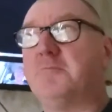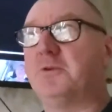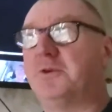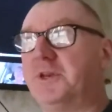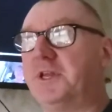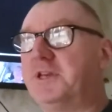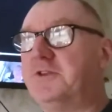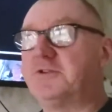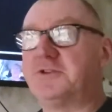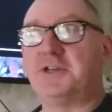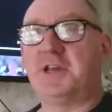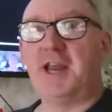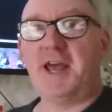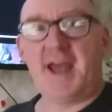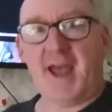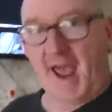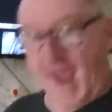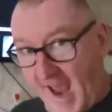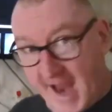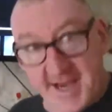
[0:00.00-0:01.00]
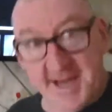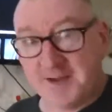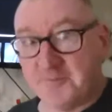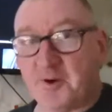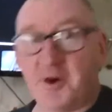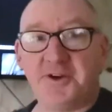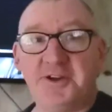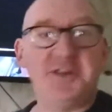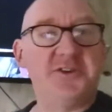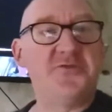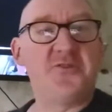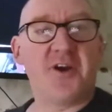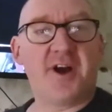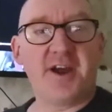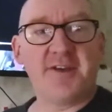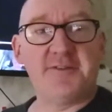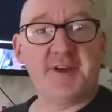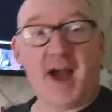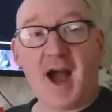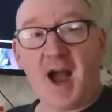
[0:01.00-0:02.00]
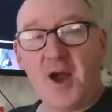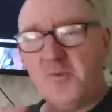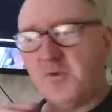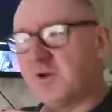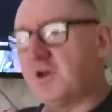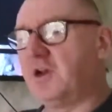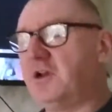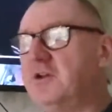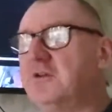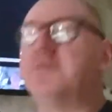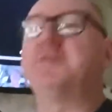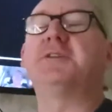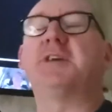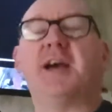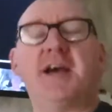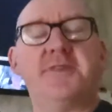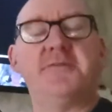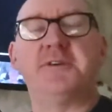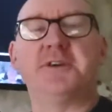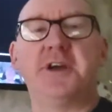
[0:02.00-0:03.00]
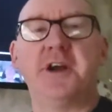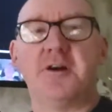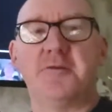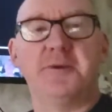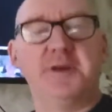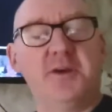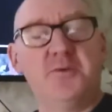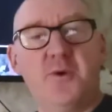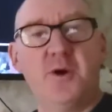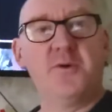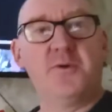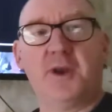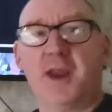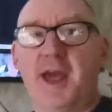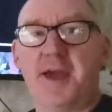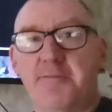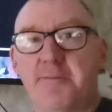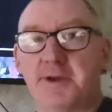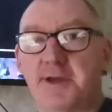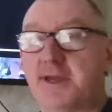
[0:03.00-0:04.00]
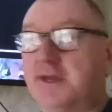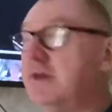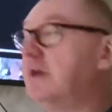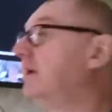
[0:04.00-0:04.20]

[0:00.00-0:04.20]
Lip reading: but he doesn't let anybody drive it. I would love to have a go, but he won't let me.